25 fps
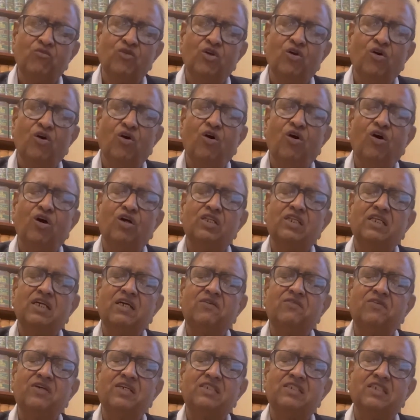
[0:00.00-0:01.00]
or there
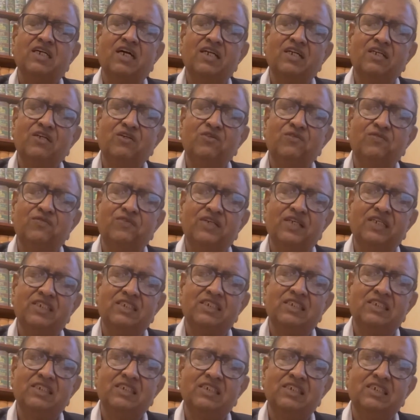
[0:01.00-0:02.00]
was undue
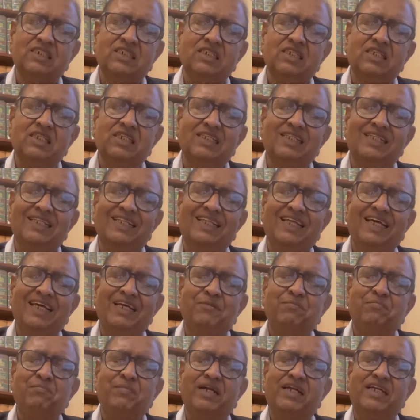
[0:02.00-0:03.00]
influence, the
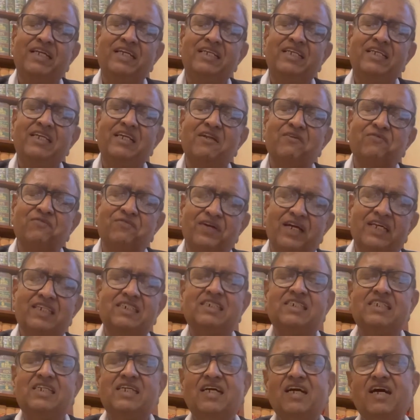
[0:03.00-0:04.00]
material
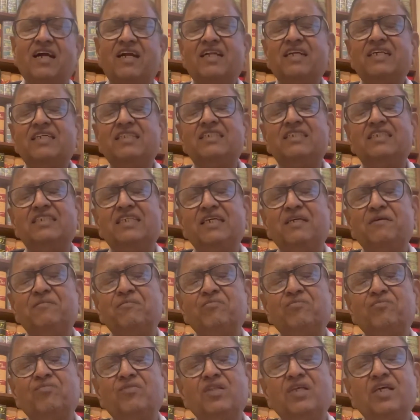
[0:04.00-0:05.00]
facts regarding the same
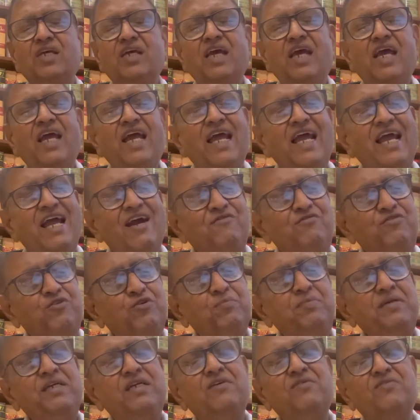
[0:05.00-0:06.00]
have to
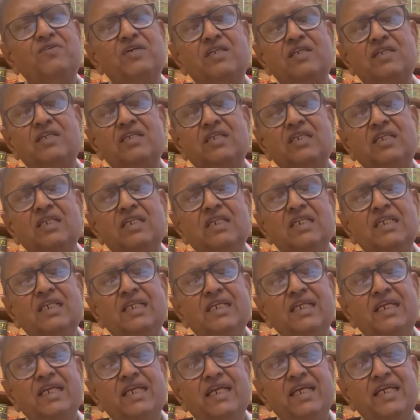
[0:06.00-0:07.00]
be given
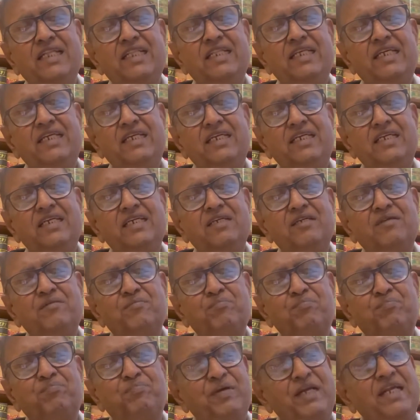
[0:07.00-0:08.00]
in the
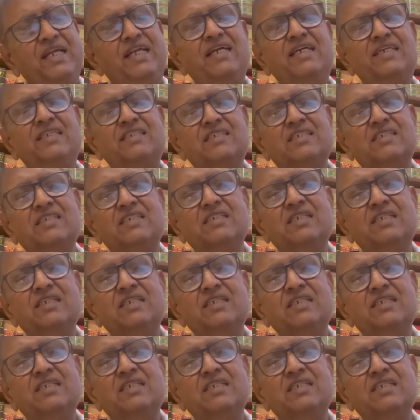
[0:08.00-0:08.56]
pleadings.